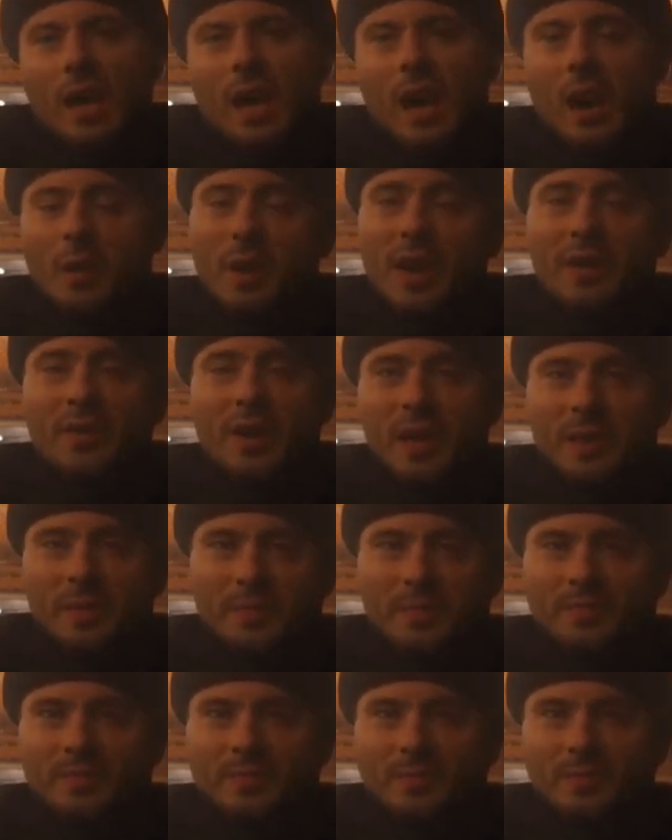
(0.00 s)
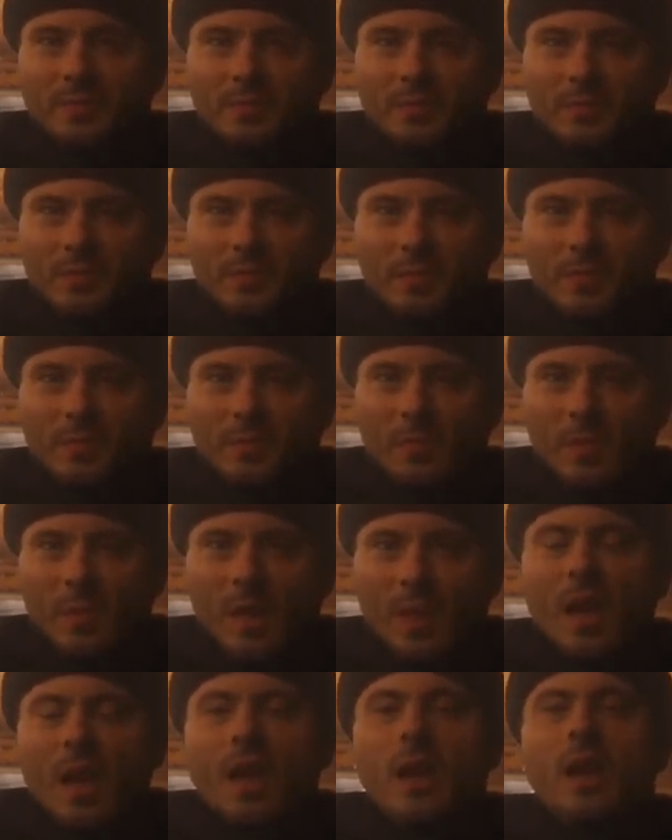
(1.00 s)
However,
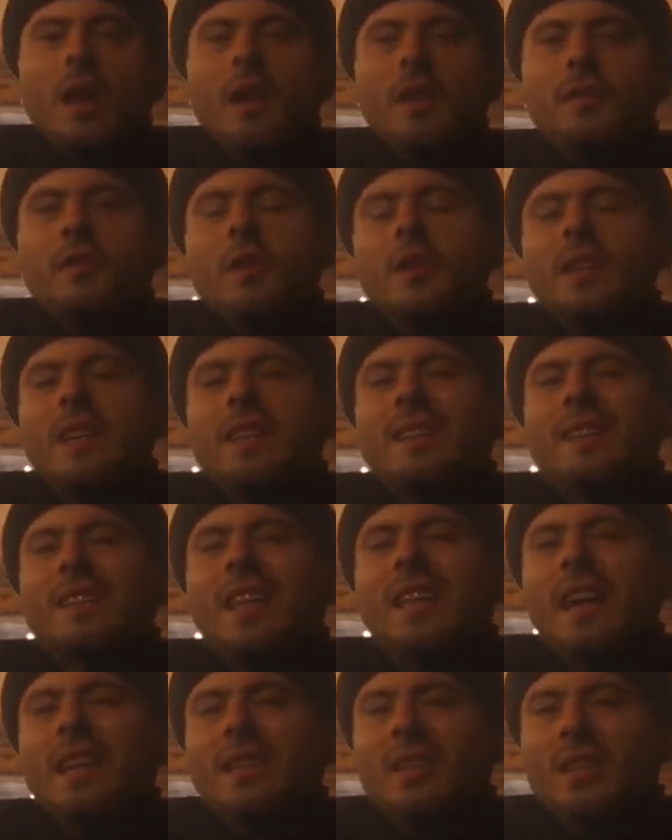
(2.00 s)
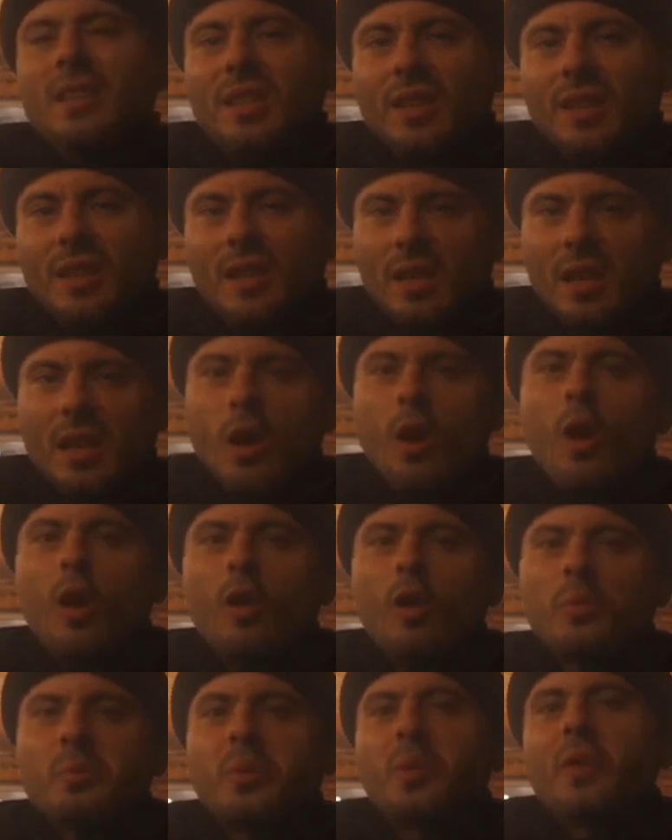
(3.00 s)
if you're intent
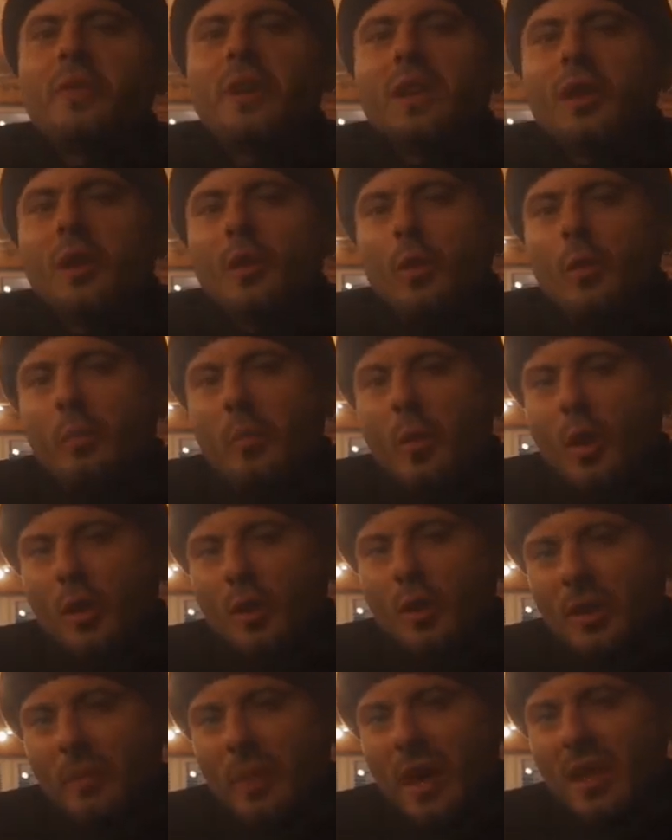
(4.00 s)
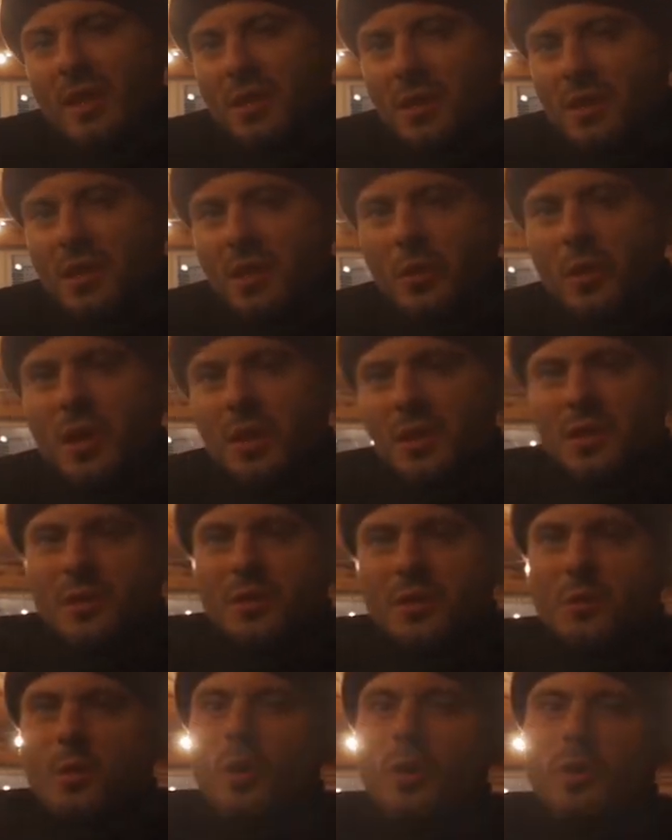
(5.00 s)
on proving your point by destroying
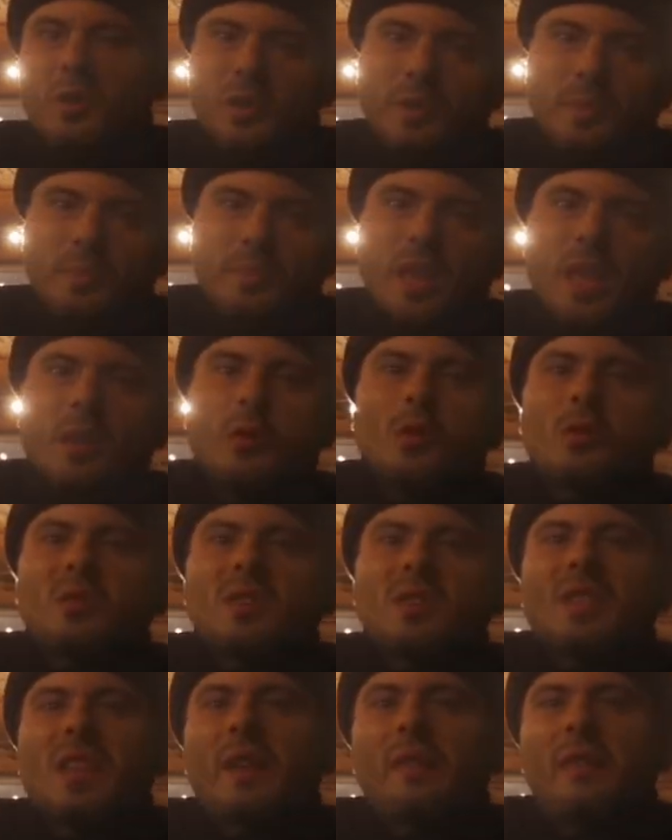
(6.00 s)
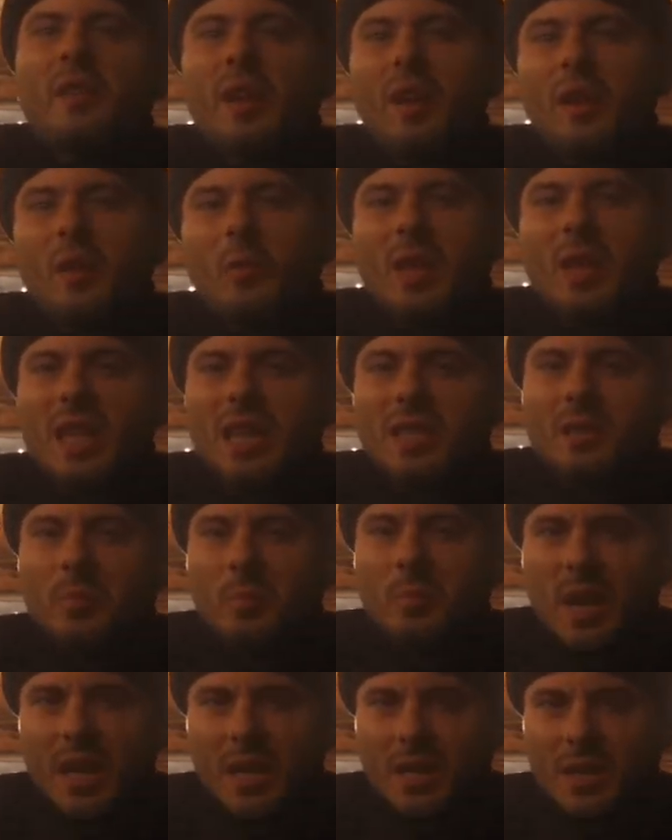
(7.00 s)
this world, your suffering will
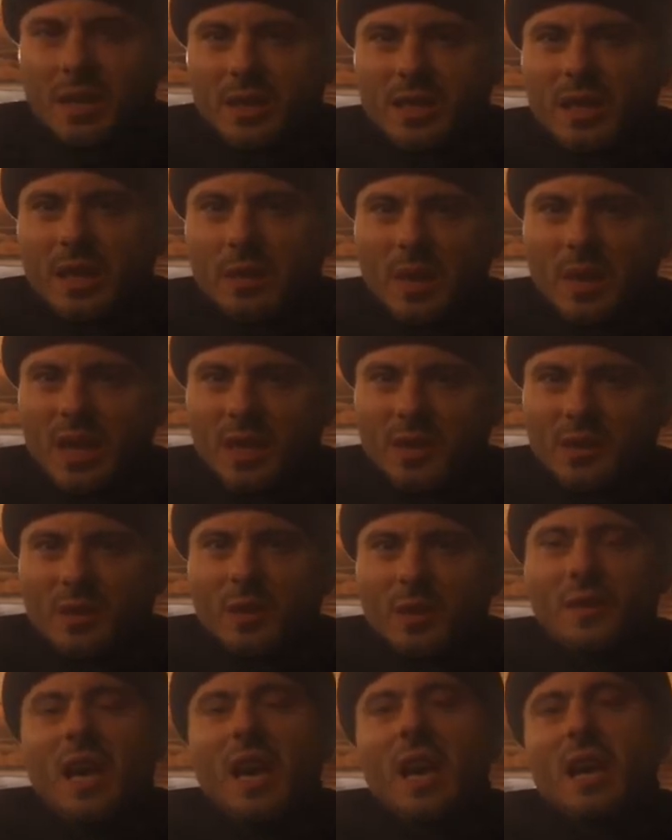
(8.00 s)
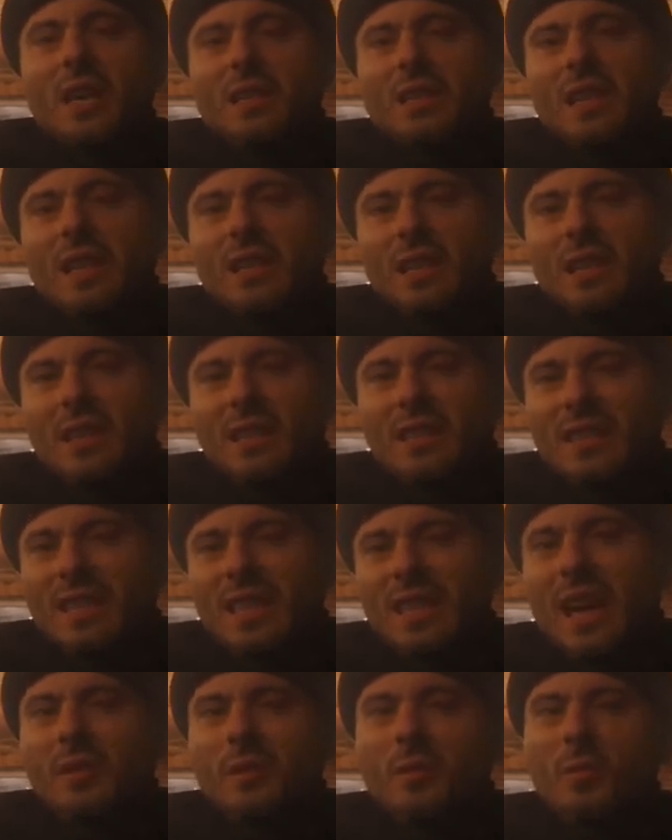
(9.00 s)
last millions and millions of years until
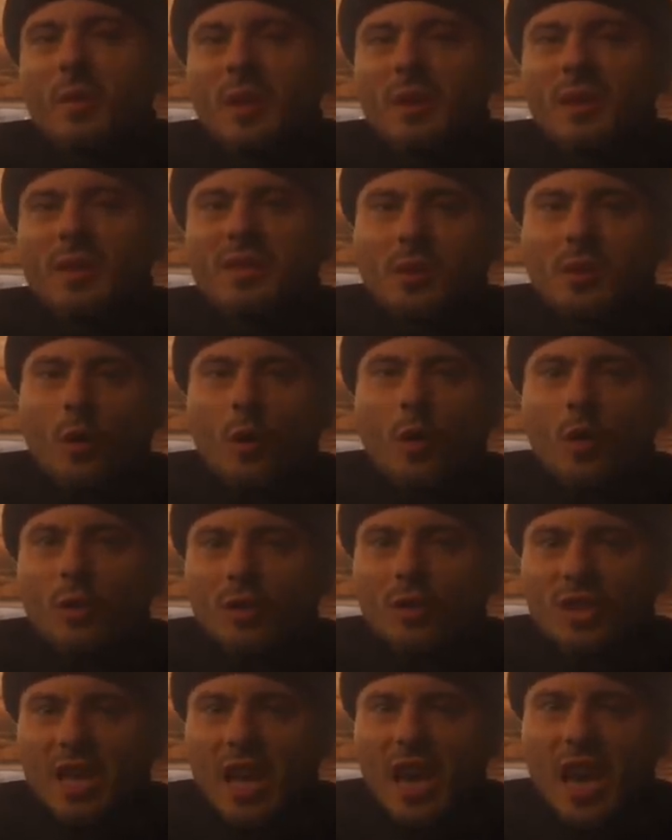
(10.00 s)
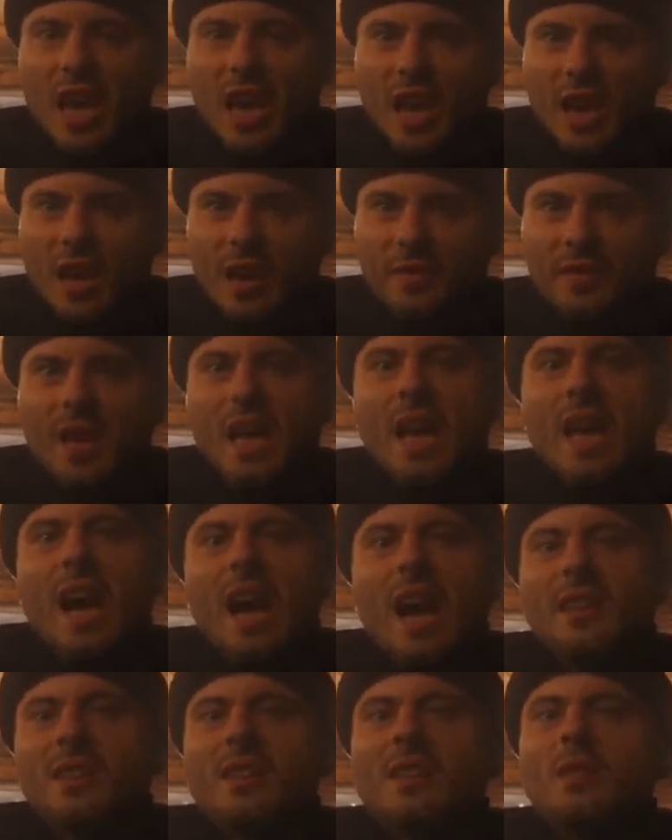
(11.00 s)
sun will scorch earth,
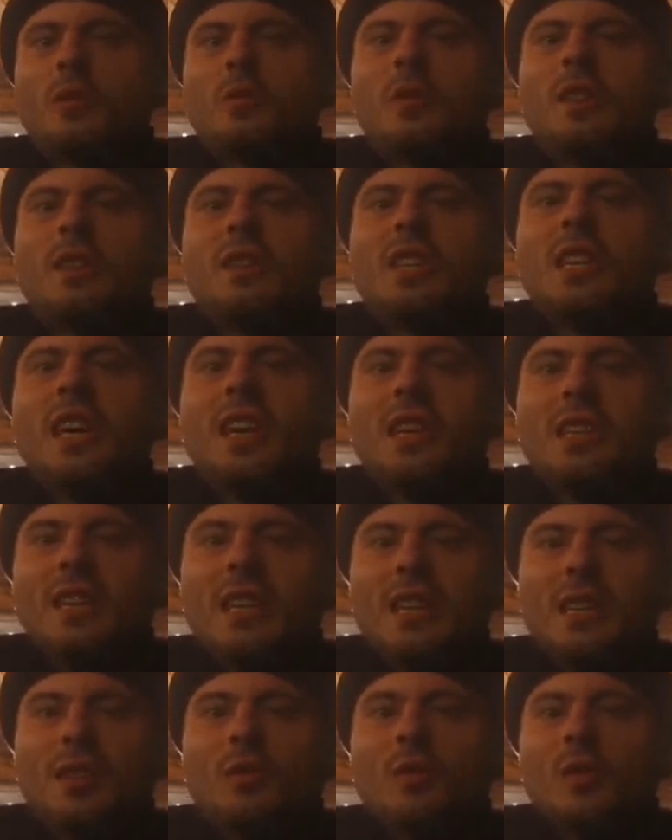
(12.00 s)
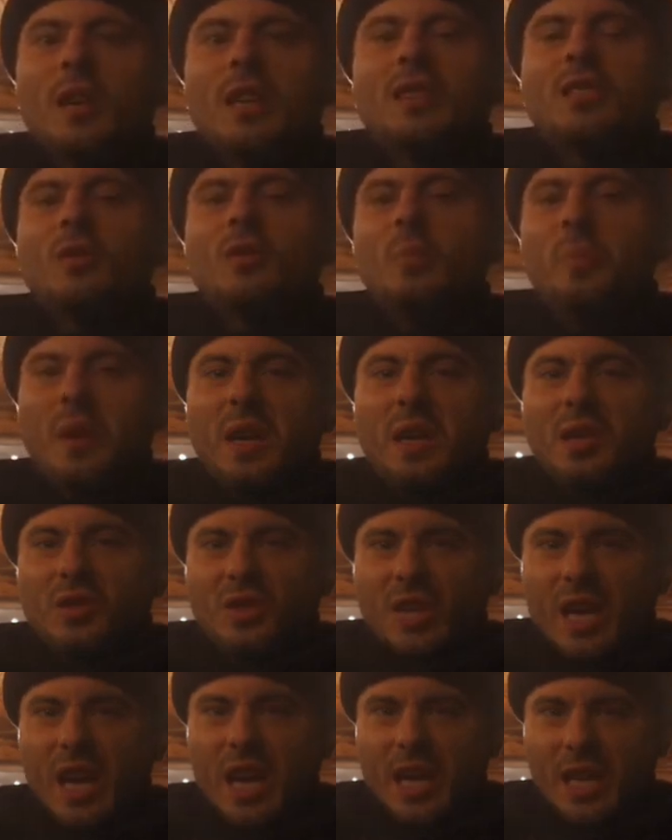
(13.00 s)
until it will turn into a
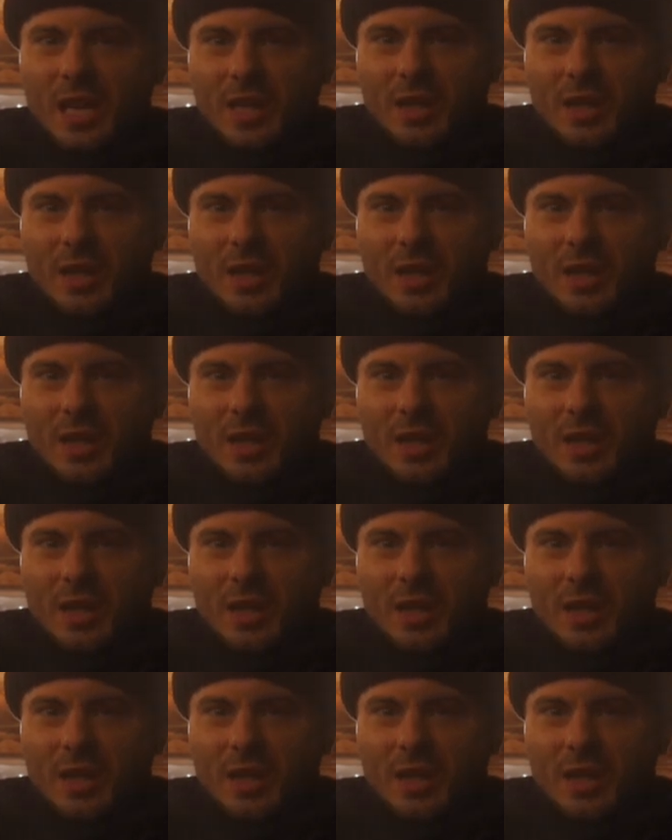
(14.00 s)
supergiant.